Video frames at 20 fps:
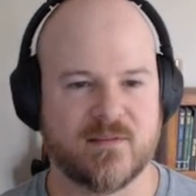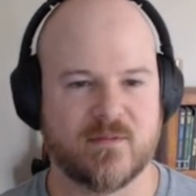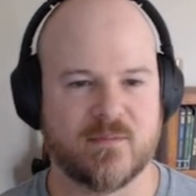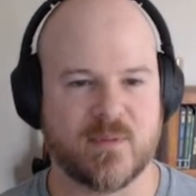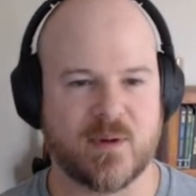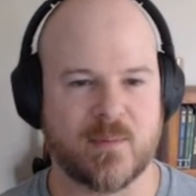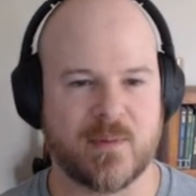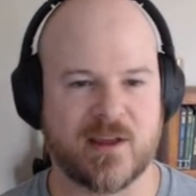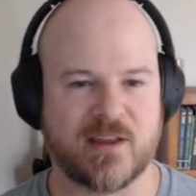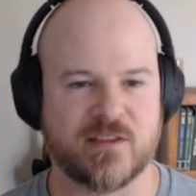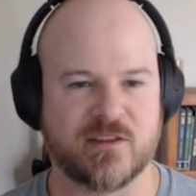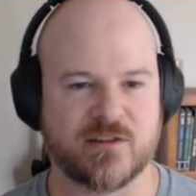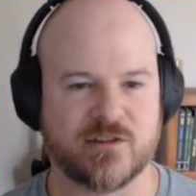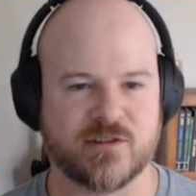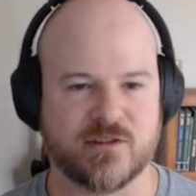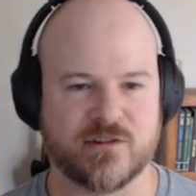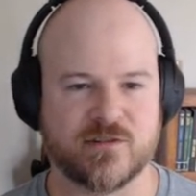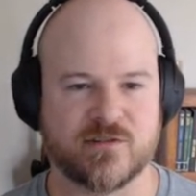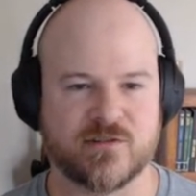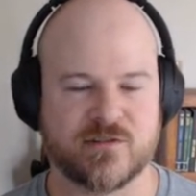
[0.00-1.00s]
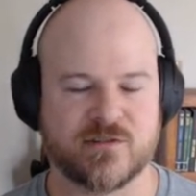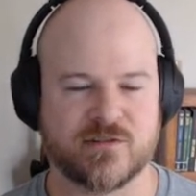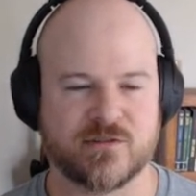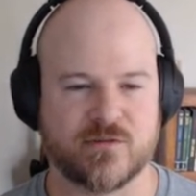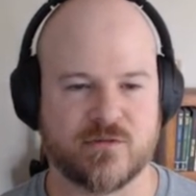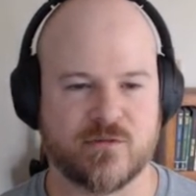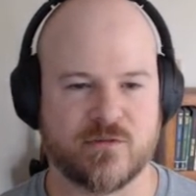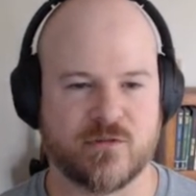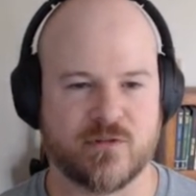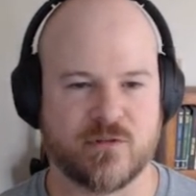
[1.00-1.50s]
by making the church
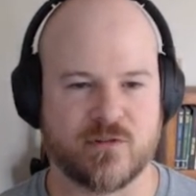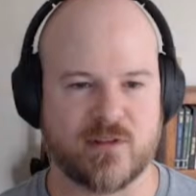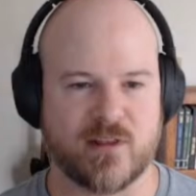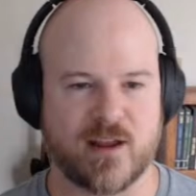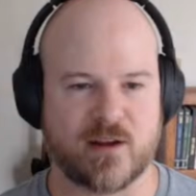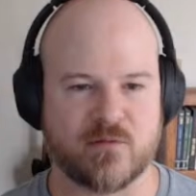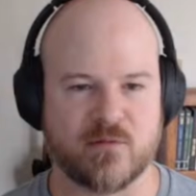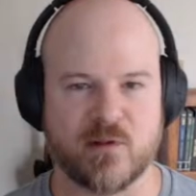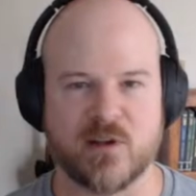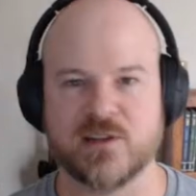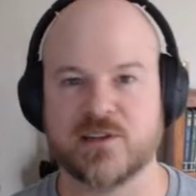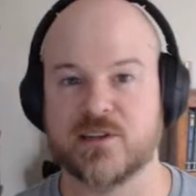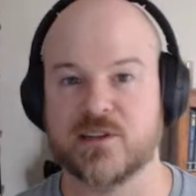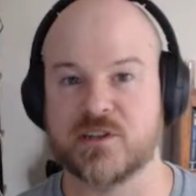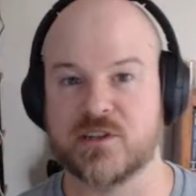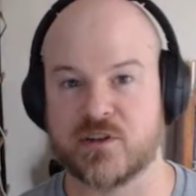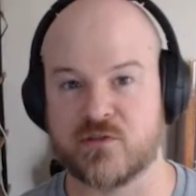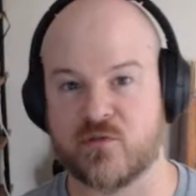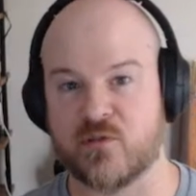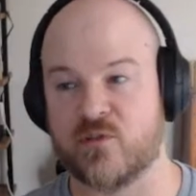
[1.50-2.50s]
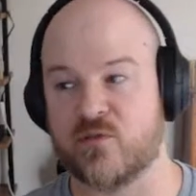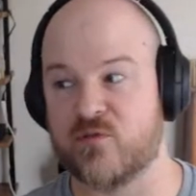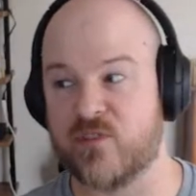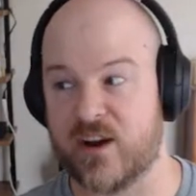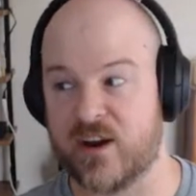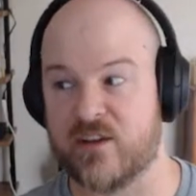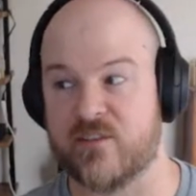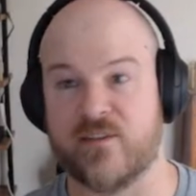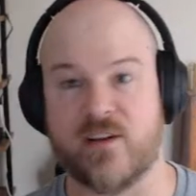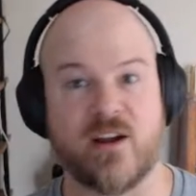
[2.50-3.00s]
or like religion in general
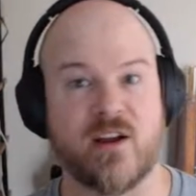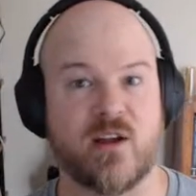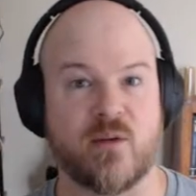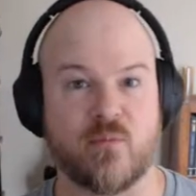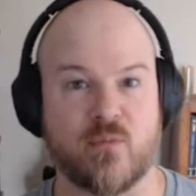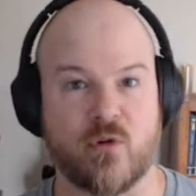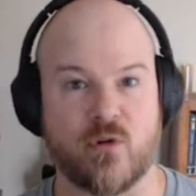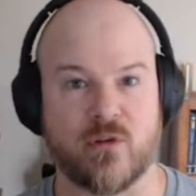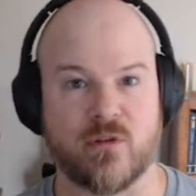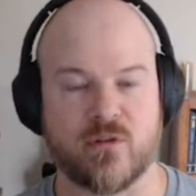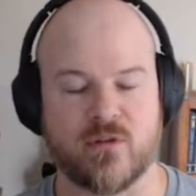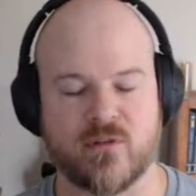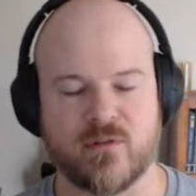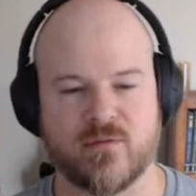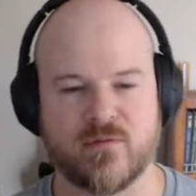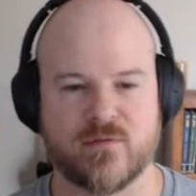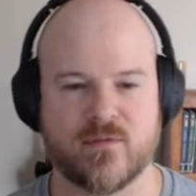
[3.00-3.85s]
very, very important.